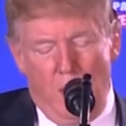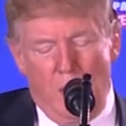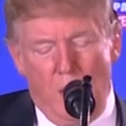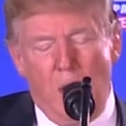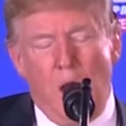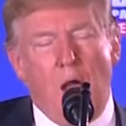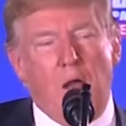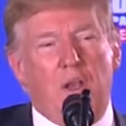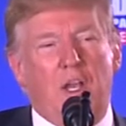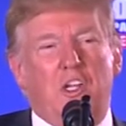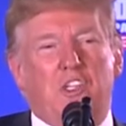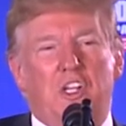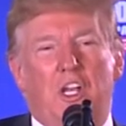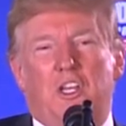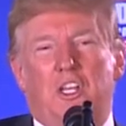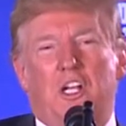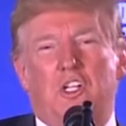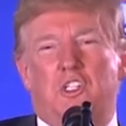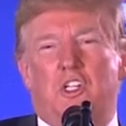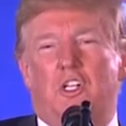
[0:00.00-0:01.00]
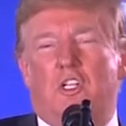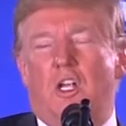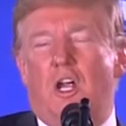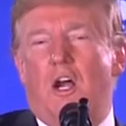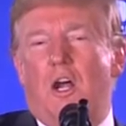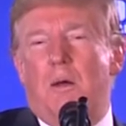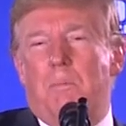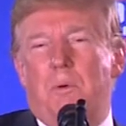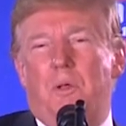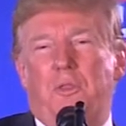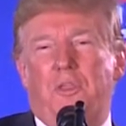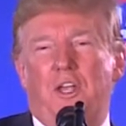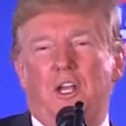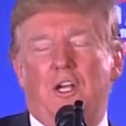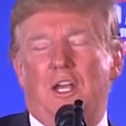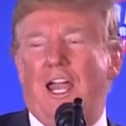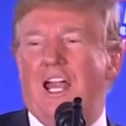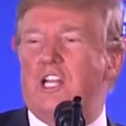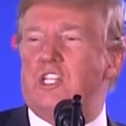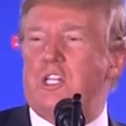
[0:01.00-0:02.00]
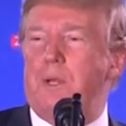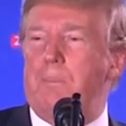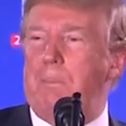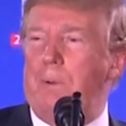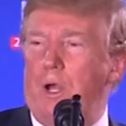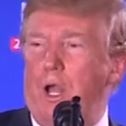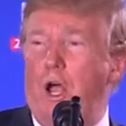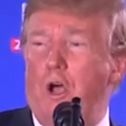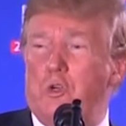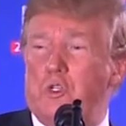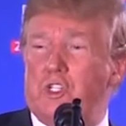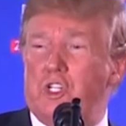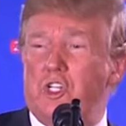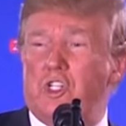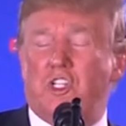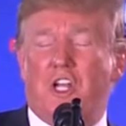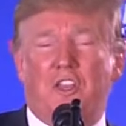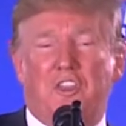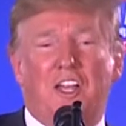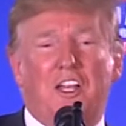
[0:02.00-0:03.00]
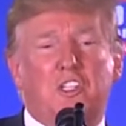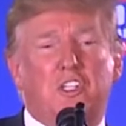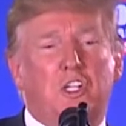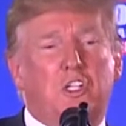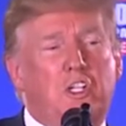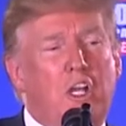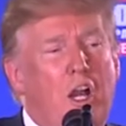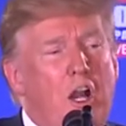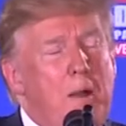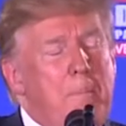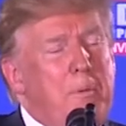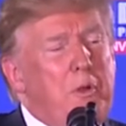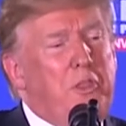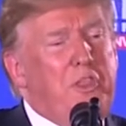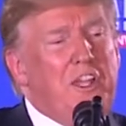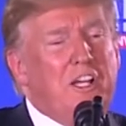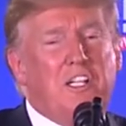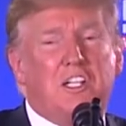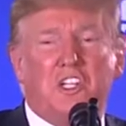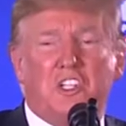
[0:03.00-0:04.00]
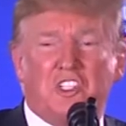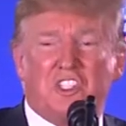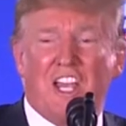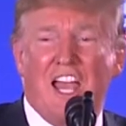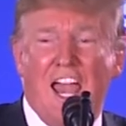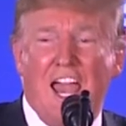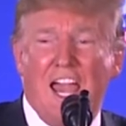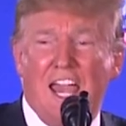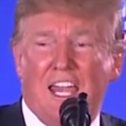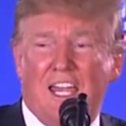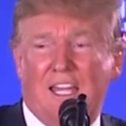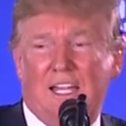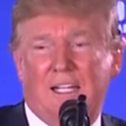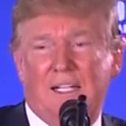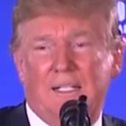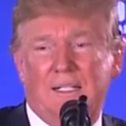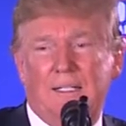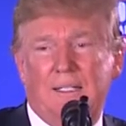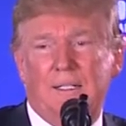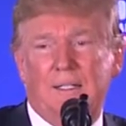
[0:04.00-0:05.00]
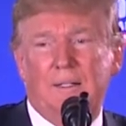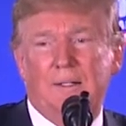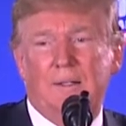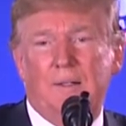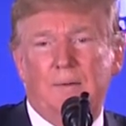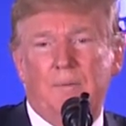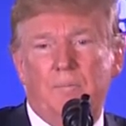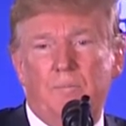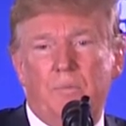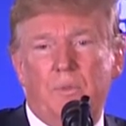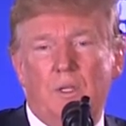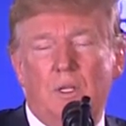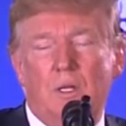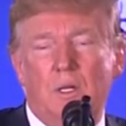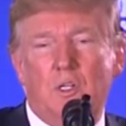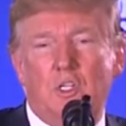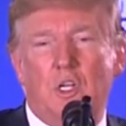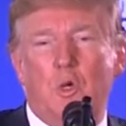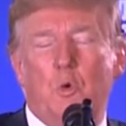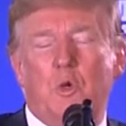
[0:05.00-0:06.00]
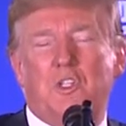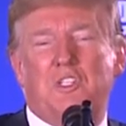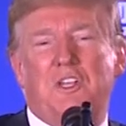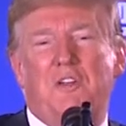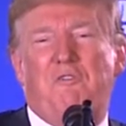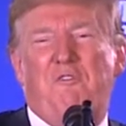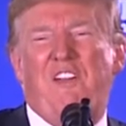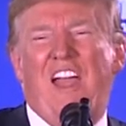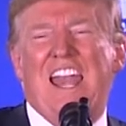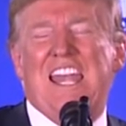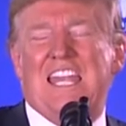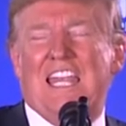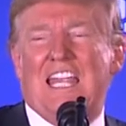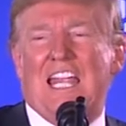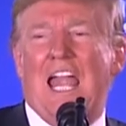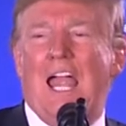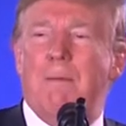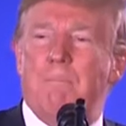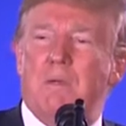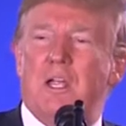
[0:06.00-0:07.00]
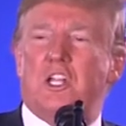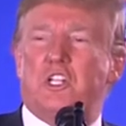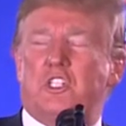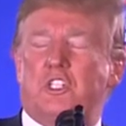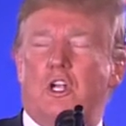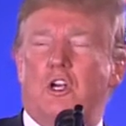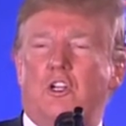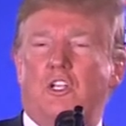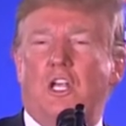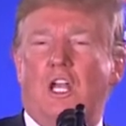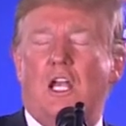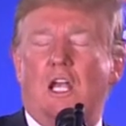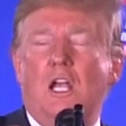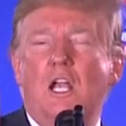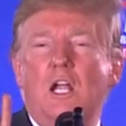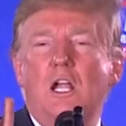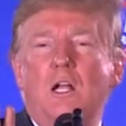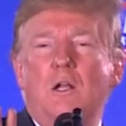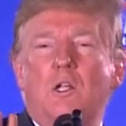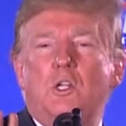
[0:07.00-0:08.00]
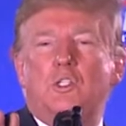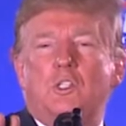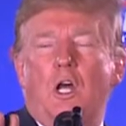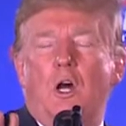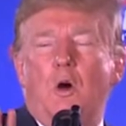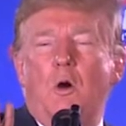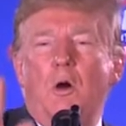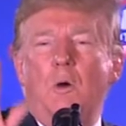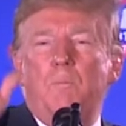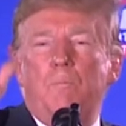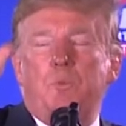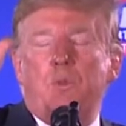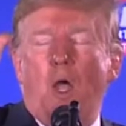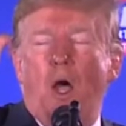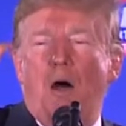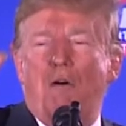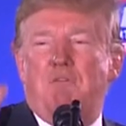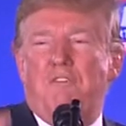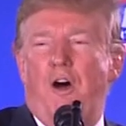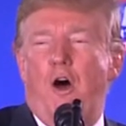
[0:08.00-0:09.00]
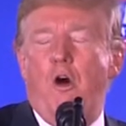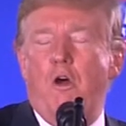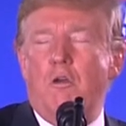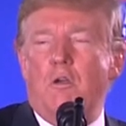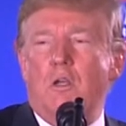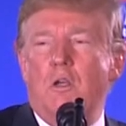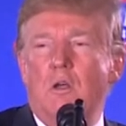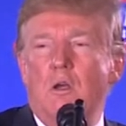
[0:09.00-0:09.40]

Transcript: No, they said that's a terrible thing. Nancy Pelosi said that's a terrible thing to say. She was defending MS-13. So a vote